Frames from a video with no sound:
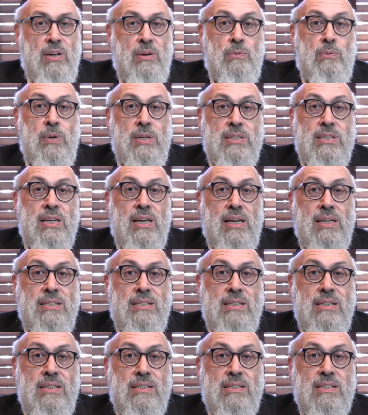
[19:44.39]
Where's the
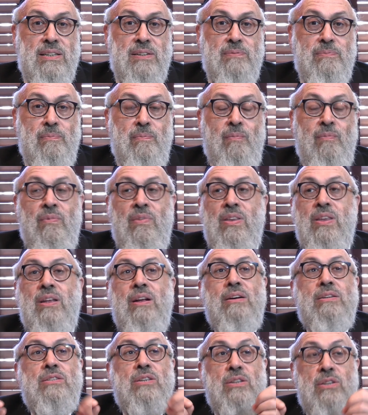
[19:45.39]
chatzitza?
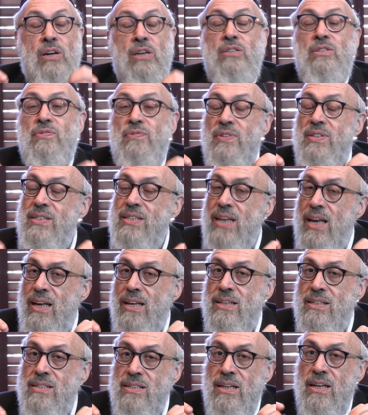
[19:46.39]
So Tosfos
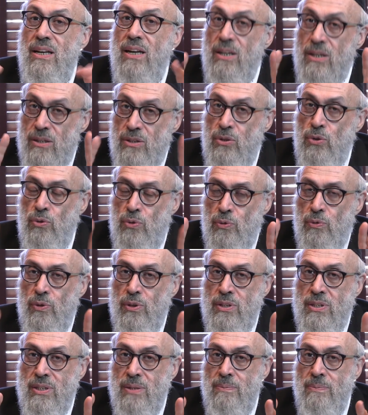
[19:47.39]
says,
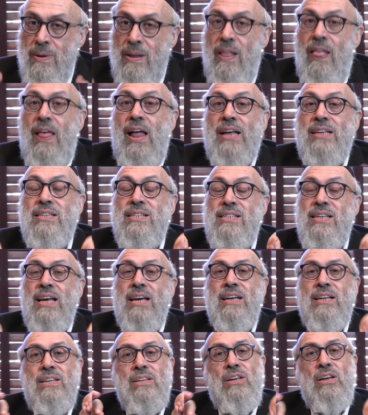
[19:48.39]
Tuterutzim, and the
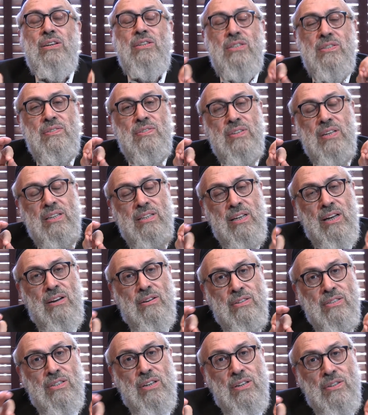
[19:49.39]
second Teres
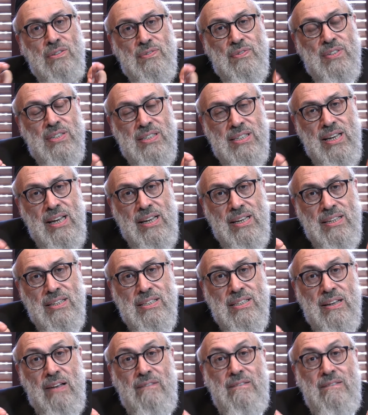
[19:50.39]
Tosfos
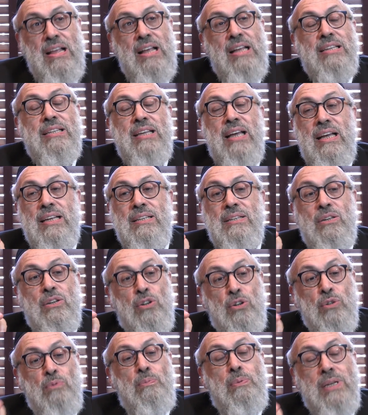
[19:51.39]
says that
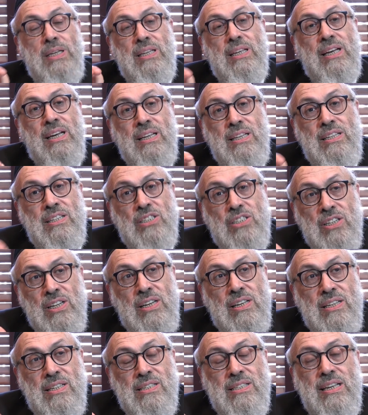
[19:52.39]
could be the Chiddush
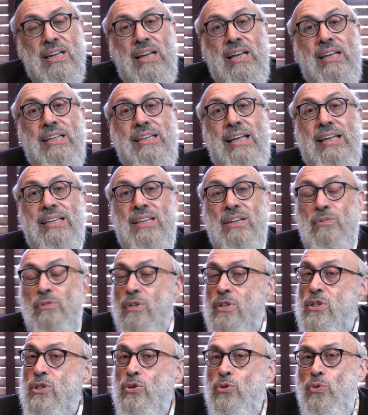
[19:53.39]
is that the
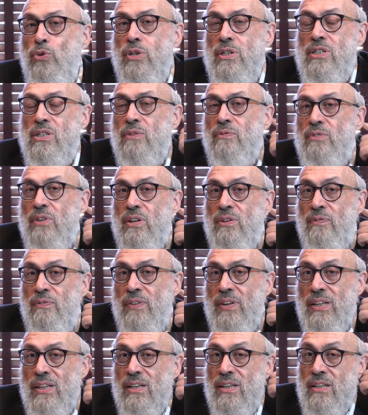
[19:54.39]
Ritzuas of the
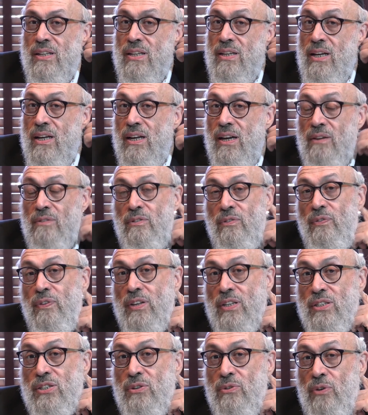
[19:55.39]
tefillin
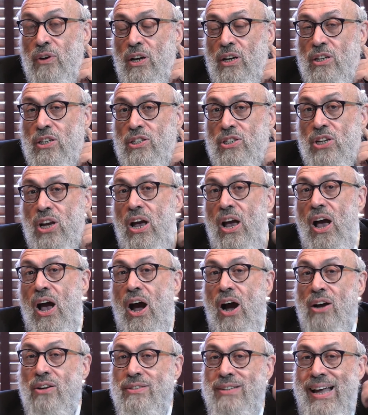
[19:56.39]
Sharayish
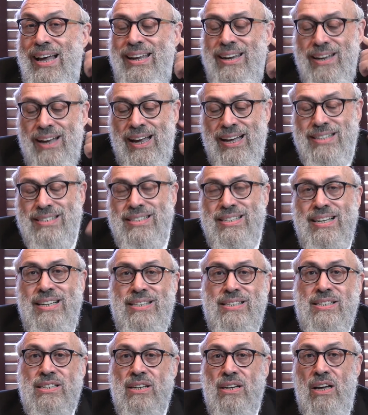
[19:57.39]
are not a
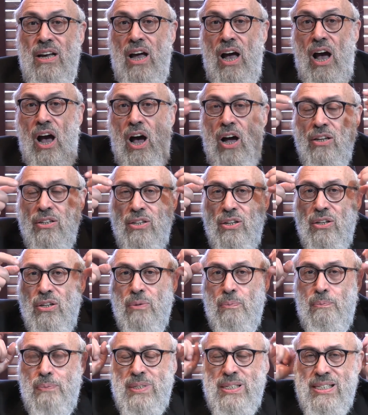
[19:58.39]
chatzitza under the
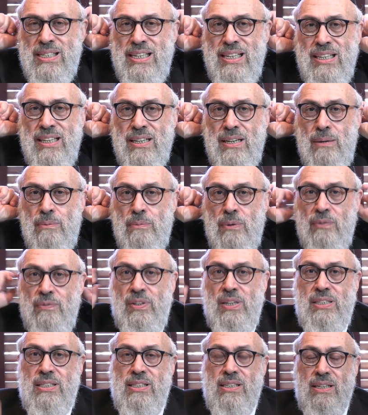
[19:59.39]
psilim of
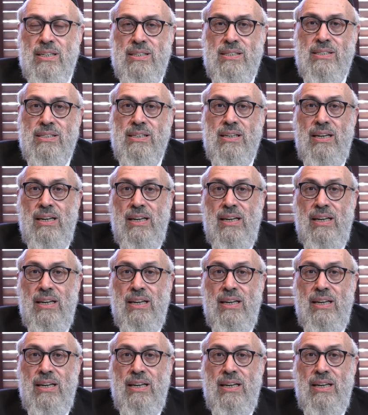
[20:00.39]
the tzitz.